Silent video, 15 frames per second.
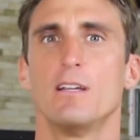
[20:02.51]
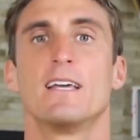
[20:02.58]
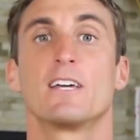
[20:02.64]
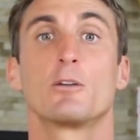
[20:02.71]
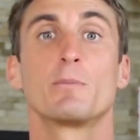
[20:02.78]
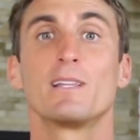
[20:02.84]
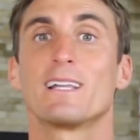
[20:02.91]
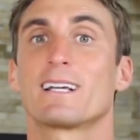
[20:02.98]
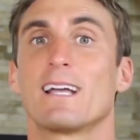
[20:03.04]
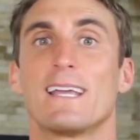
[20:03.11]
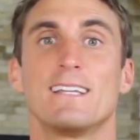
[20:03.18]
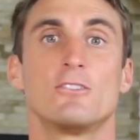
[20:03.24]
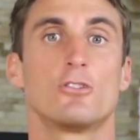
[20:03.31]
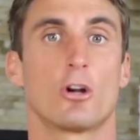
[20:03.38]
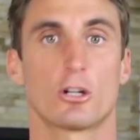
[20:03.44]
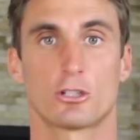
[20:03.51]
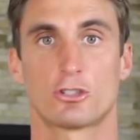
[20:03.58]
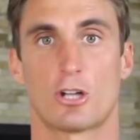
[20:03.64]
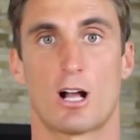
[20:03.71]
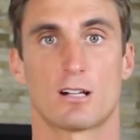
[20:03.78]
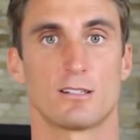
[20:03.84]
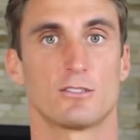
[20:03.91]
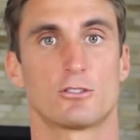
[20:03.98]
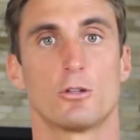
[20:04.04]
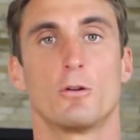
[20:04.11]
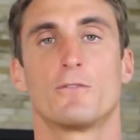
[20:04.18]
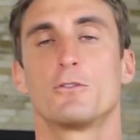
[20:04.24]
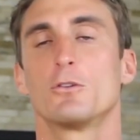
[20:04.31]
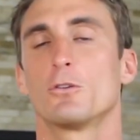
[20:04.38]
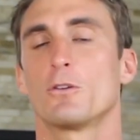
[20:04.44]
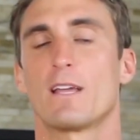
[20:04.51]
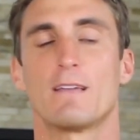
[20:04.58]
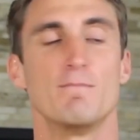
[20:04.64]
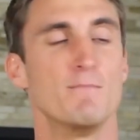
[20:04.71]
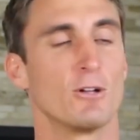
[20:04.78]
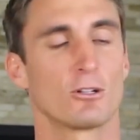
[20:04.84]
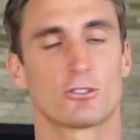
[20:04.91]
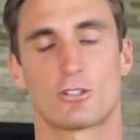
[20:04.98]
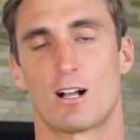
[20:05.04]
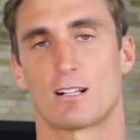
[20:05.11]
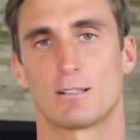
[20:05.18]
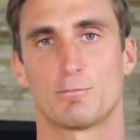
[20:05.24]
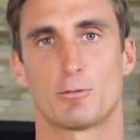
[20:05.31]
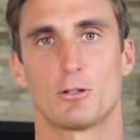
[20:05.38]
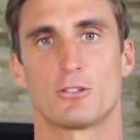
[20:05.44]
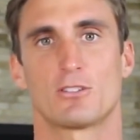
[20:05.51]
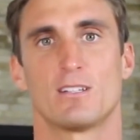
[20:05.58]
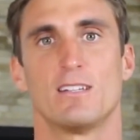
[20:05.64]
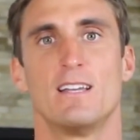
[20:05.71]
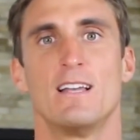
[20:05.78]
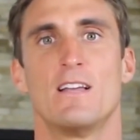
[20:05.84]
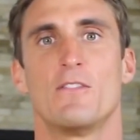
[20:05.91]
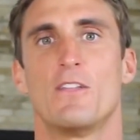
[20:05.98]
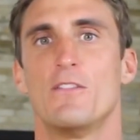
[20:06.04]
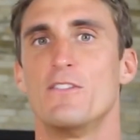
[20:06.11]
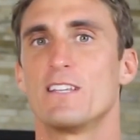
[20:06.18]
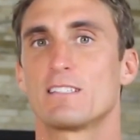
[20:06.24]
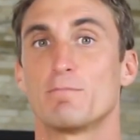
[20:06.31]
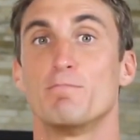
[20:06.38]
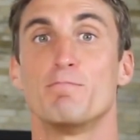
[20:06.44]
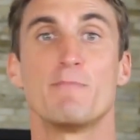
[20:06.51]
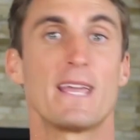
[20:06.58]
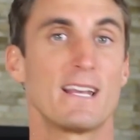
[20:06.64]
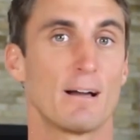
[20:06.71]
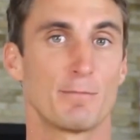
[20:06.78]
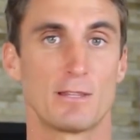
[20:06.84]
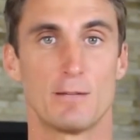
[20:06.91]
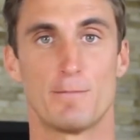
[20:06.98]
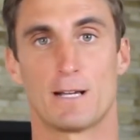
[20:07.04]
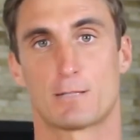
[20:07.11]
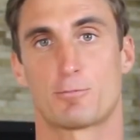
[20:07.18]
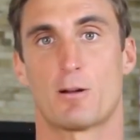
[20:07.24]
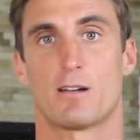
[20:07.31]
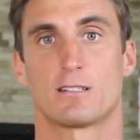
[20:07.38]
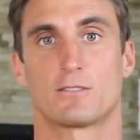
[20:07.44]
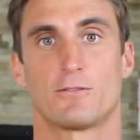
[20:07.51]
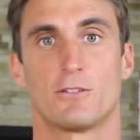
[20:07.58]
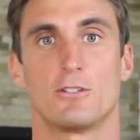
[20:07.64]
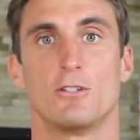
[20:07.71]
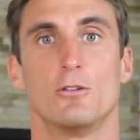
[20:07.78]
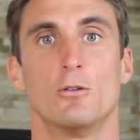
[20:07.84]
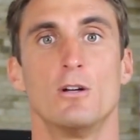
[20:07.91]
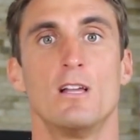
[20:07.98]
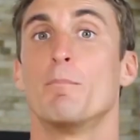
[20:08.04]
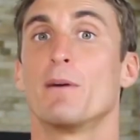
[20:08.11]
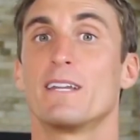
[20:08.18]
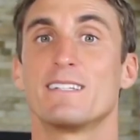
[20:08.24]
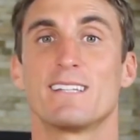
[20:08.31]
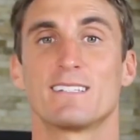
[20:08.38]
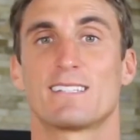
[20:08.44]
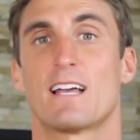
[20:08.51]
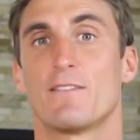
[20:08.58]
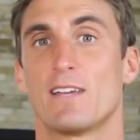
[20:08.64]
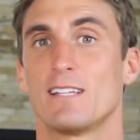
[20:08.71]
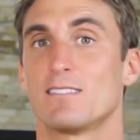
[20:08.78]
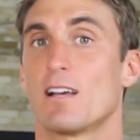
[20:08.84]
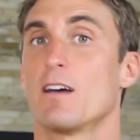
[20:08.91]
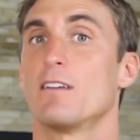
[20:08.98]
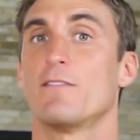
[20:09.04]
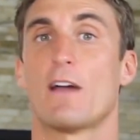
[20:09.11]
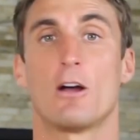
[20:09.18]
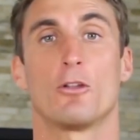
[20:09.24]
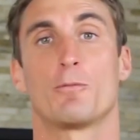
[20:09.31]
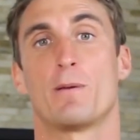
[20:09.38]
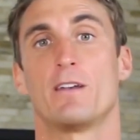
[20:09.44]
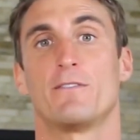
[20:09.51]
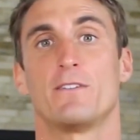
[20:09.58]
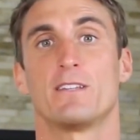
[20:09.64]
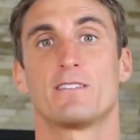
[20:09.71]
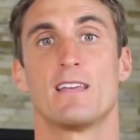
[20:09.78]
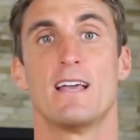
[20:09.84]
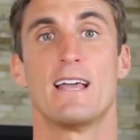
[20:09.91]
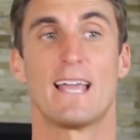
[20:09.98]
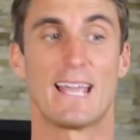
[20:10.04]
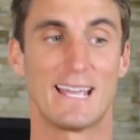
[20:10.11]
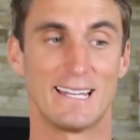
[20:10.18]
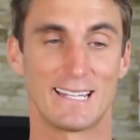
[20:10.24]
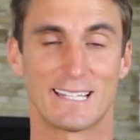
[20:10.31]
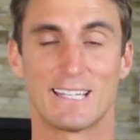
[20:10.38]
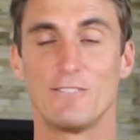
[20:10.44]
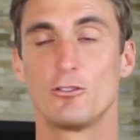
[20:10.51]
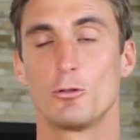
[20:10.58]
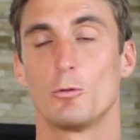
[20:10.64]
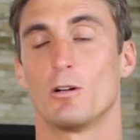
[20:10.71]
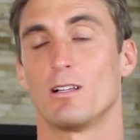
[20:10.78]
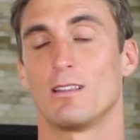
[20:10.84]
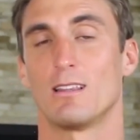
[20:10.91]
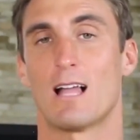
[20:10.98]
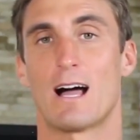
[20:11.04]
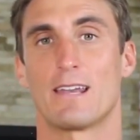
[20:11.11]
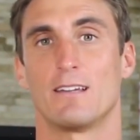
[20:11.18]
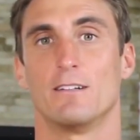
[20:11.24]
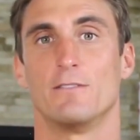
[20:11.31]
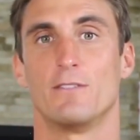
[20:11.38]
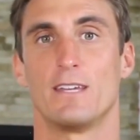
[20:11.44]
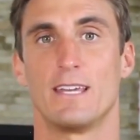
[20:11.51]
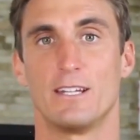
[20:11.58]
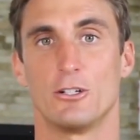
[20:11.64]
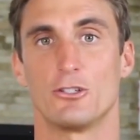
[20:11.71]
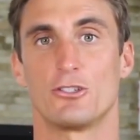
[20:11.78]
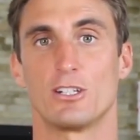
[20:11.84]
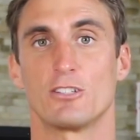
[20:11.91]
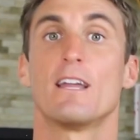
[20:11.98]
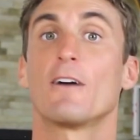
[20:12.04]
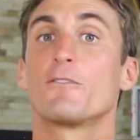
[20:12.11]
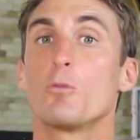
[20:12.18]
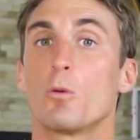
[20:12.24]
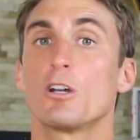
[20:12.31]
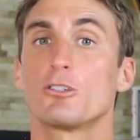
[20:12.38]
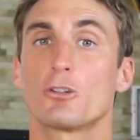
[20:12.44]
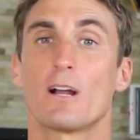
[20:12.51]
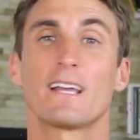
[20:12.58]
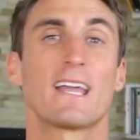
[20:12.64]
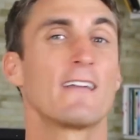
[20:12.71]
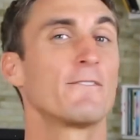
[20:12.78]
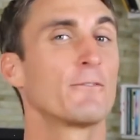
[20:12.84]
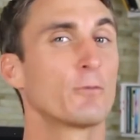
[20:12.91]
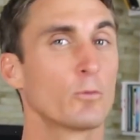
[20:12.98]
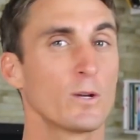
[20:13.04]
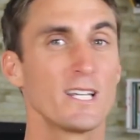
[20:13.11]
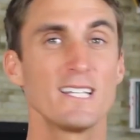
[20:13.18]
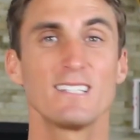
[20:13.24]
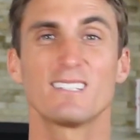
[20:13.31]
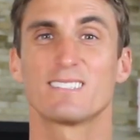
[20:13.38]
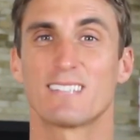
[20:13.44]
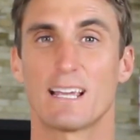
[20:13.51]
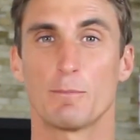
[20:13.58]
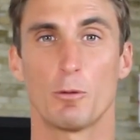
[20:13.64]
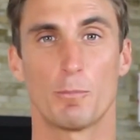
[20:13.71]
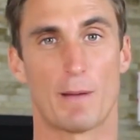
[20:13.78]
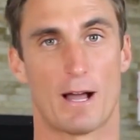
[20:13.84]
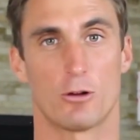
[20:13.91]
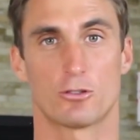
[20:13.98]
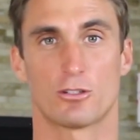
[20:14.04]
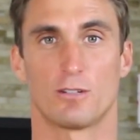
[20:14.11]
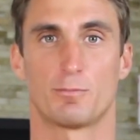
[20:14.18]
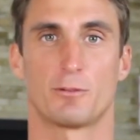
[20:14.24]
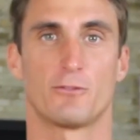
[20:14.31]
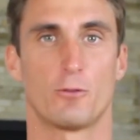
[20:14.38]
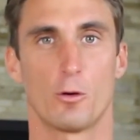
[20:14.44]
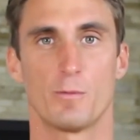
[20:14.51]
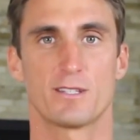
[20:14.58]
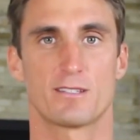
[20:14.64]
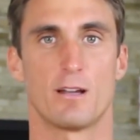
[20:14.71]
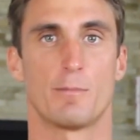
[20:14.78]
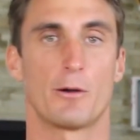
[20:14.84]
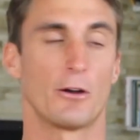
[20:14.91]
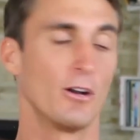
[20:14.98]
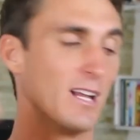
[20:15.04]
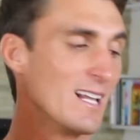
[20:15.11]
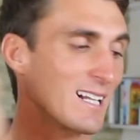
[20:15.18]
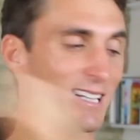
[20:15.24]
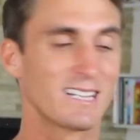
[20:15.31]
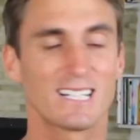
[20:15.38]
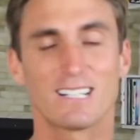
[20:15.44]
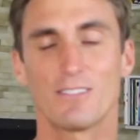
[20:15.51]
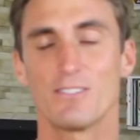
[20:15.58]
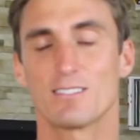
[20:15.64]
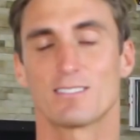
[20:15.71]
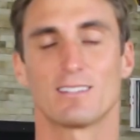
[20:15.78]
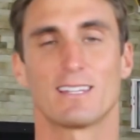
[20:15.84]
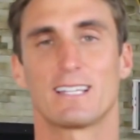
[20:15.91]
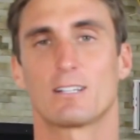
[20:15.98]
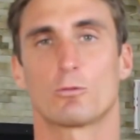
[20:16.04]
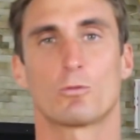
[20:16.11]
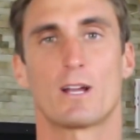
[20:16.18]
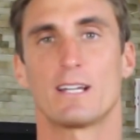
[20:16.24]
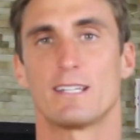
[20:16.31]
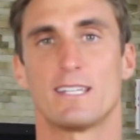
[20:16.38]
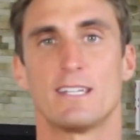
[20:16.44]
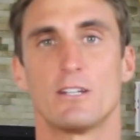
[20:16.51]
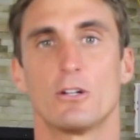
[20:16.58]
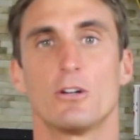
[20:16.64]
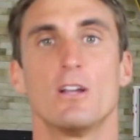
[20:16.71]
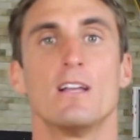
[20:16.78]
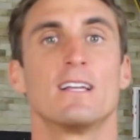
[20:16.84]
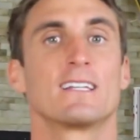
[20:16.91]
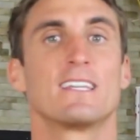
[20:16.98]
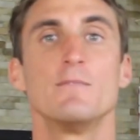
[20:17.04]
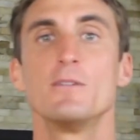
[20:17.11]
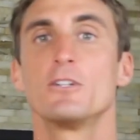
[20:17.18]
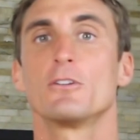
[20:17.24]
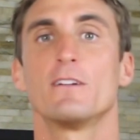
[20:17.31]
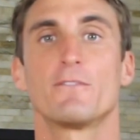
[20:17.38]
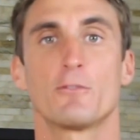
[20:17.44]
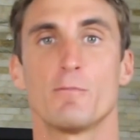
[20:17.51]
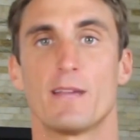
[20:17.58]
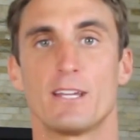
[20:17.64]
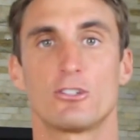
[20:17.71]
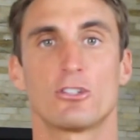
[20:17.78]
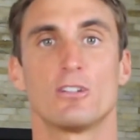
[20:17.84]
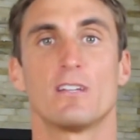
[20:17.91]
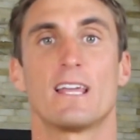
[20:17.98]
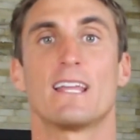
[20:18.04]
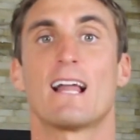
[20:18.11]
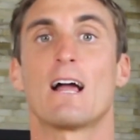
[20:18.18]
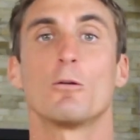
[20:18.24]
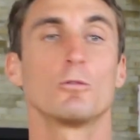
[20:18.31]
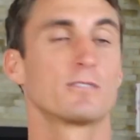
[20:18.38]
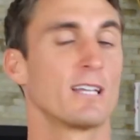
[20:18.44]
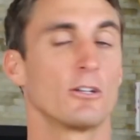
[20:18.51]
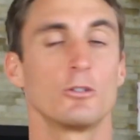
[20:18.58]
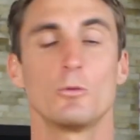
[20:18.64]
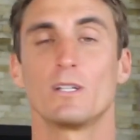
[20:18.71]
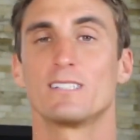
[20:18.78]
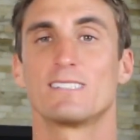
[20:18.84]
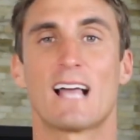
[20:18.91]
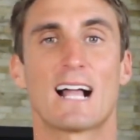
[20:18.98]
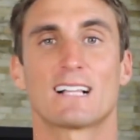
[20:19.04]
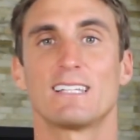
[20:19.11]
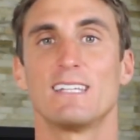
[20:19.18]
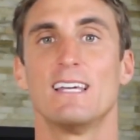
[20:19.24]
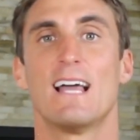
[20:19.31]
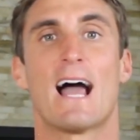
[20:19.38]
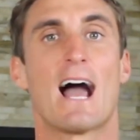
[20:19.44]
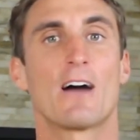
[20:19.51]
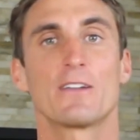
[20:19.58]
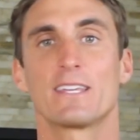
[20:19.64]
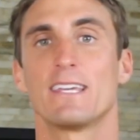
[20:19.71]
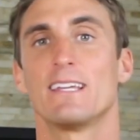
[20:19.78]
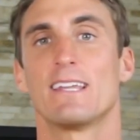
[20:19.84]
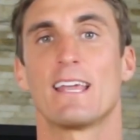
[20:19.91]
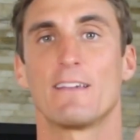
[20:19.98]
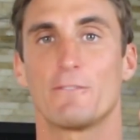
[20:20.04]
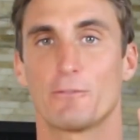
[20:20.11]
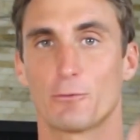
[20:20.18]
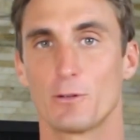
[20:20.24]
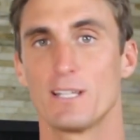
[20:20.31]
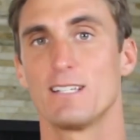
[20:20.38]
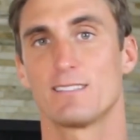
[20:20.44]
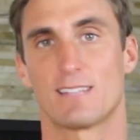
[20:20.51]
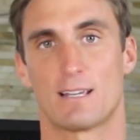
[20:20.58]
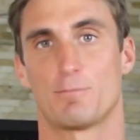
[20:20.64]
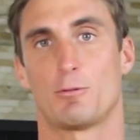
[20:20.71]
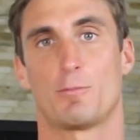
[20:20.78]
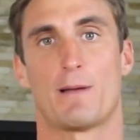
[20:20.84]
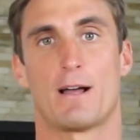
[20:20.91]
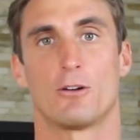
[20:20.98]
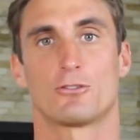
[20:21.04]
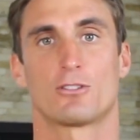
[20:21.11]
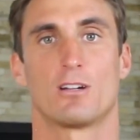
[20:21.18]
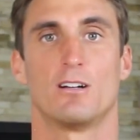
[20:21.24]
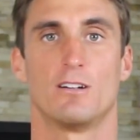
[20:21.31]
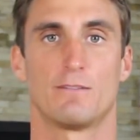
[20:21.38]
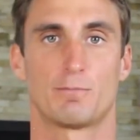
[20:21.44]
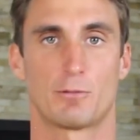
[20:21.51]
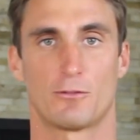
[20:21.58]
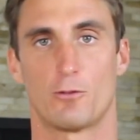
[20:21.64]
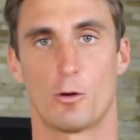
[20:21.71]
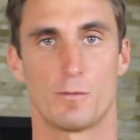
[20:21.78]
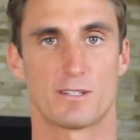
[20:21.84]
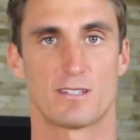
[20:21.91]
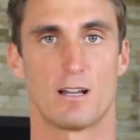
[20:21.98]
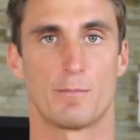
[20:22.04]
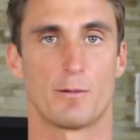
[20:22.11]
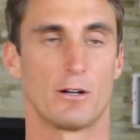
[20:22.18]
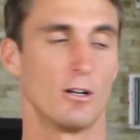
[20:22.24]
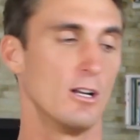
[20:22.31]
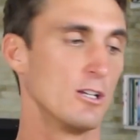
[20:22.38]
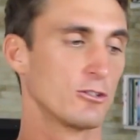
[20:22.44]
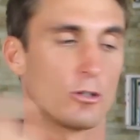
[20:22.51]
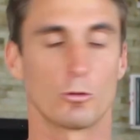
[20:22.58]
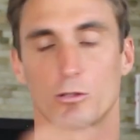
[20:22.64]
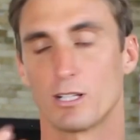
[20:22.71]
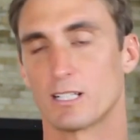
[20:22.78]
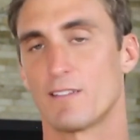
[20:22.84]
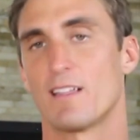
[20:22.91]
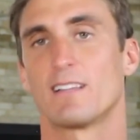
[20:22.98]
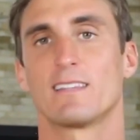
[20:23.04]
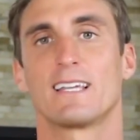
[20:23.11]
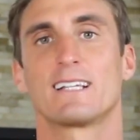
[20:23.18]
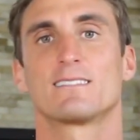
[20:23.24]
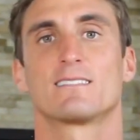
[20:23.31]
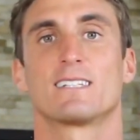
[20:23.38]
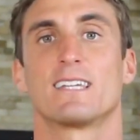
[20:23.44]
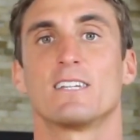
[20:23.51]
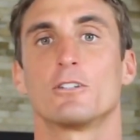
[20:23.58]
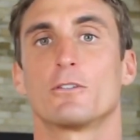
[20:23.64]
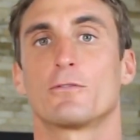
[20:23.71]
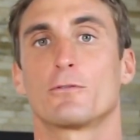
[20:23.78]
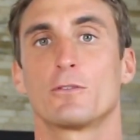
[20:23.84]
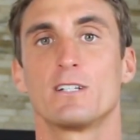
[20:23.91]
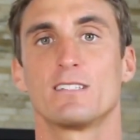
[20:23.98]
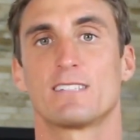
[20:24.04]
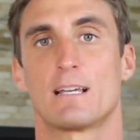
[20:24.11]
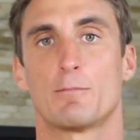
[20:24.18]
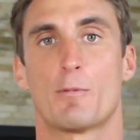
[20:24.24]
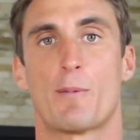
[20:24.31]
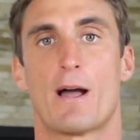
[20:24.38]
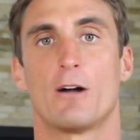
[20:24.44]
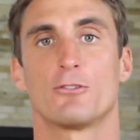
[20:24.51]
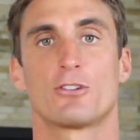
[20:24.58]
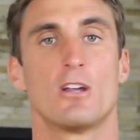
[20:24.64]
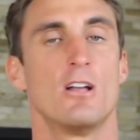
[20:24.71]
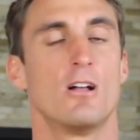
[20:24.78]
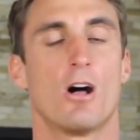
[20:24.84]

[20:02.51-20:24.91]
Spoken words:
It'll be like a dark chocolate. So if you're a milk chocolate person, then this may not be the best product for you, but it does have a ton of health benefits and it gives you a lot of energy. Now, if you wanna try a free sample pouch of Performance Nut Butter, click on this link right here. Give me your information and I will tell you exactly how to get a free sample pouch of Performance Nut Butter. So click on that link to get your free sample pouch.